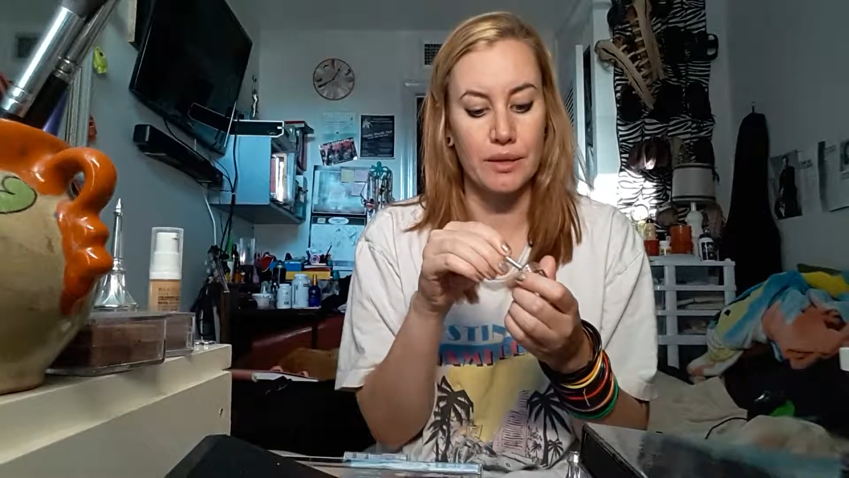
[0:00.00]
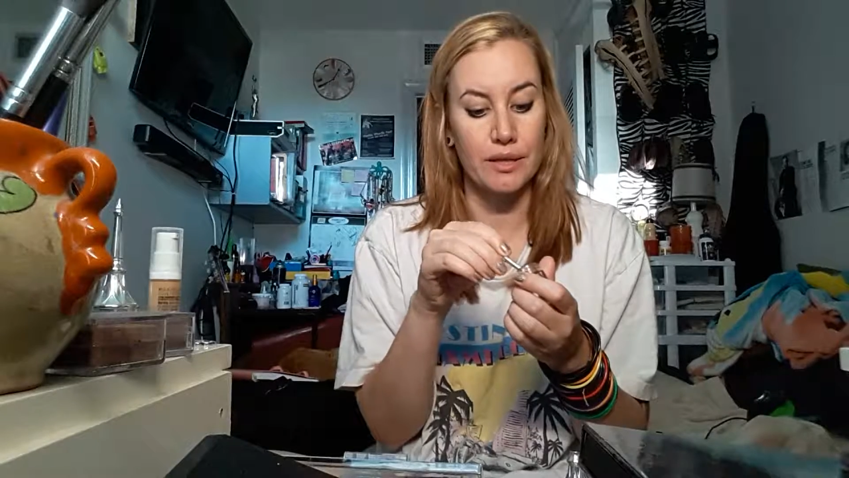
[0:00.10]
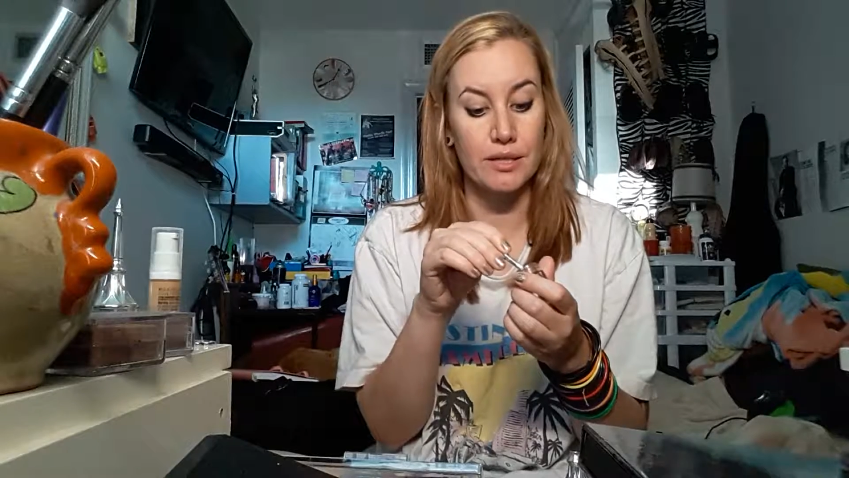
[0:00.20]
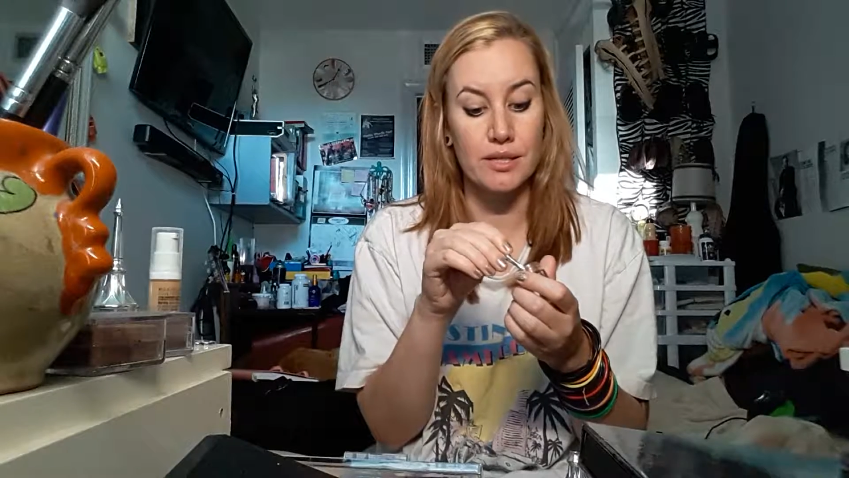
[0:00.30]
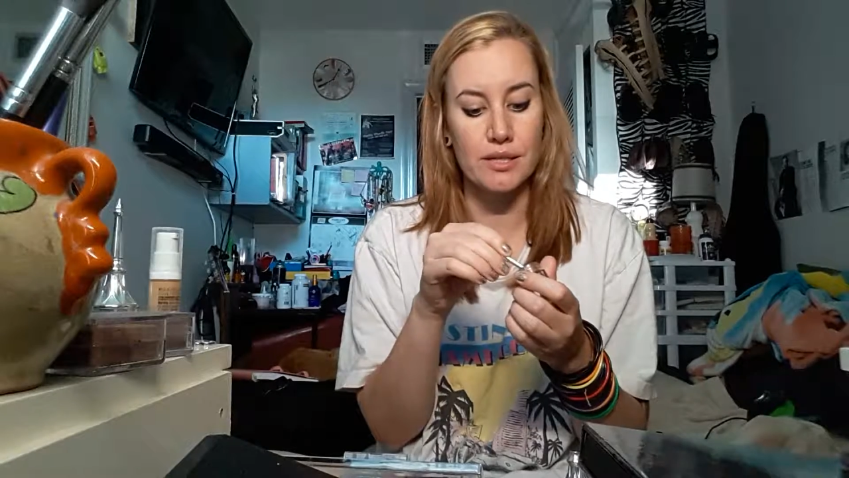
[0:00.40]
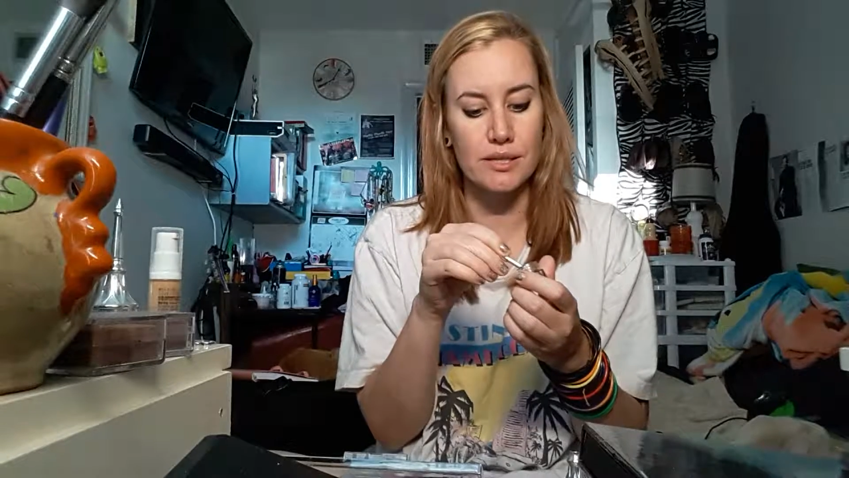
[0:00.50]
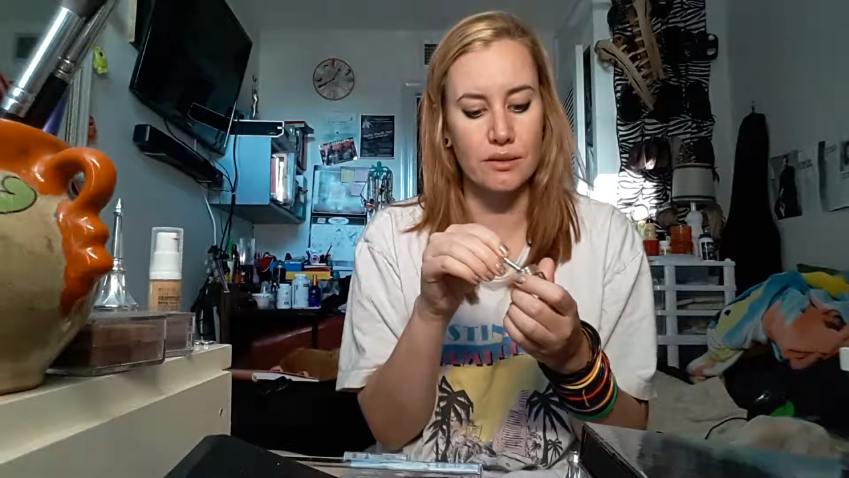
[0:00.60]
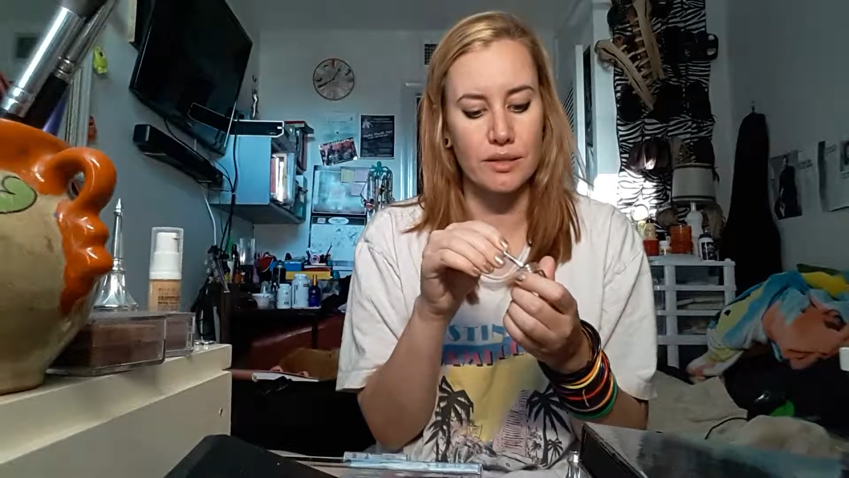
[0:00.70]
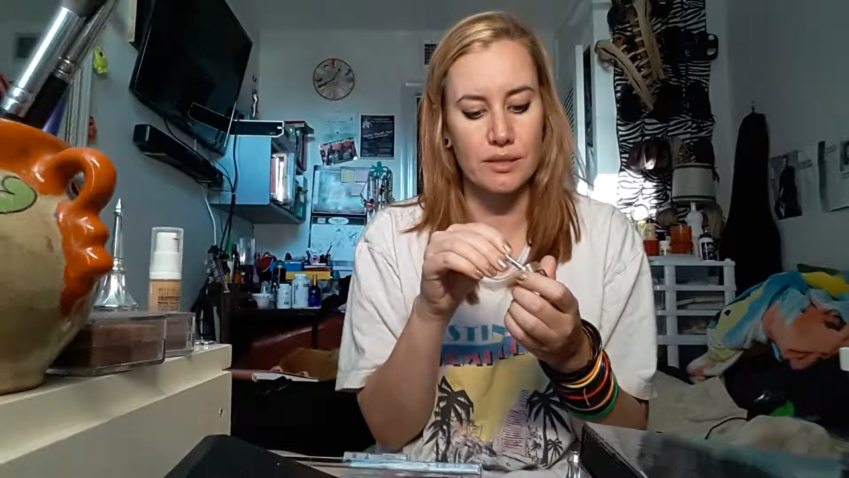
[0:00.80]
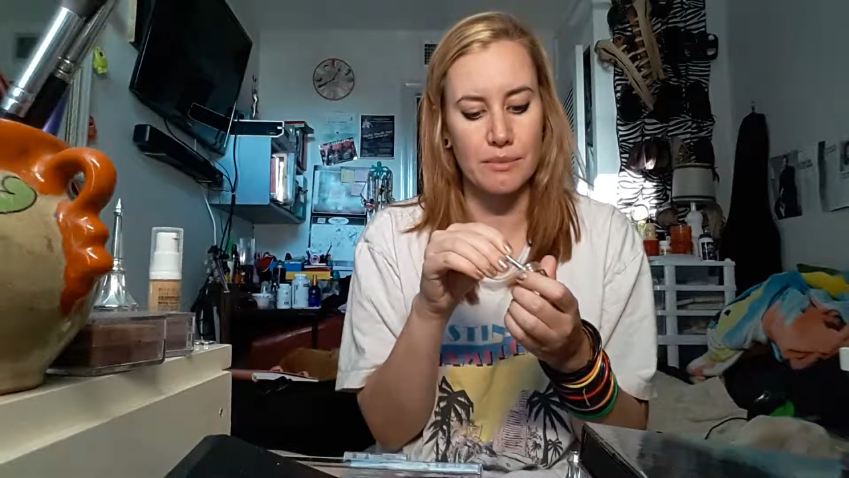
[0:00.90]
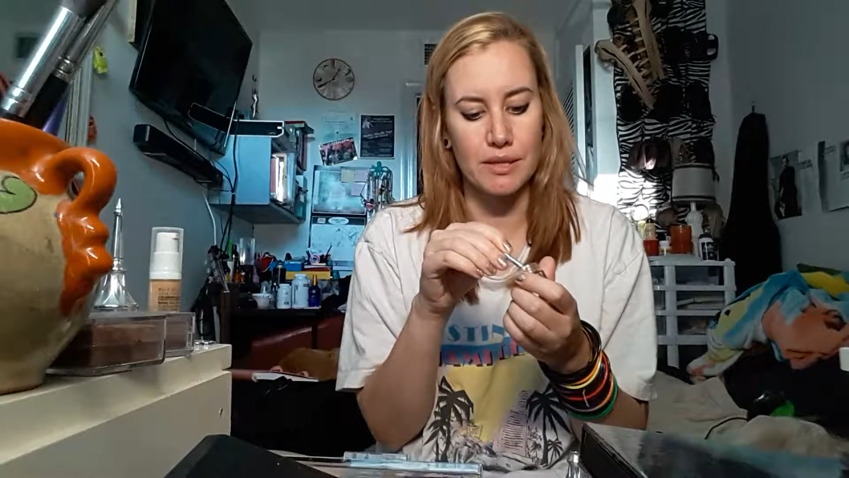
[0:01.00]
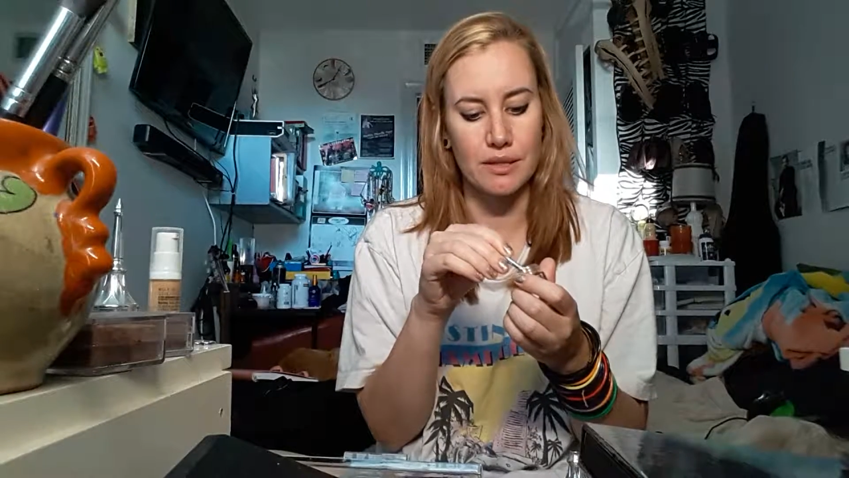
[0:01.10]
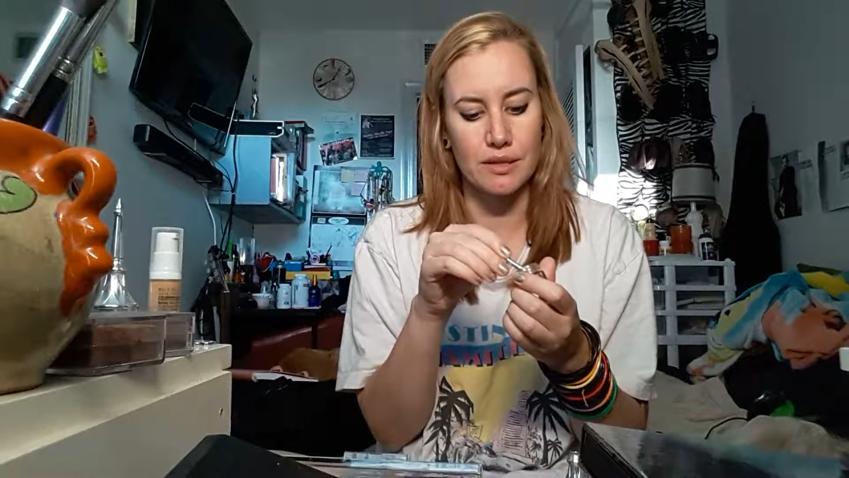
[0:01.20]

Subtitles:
And this is still, it's amazing,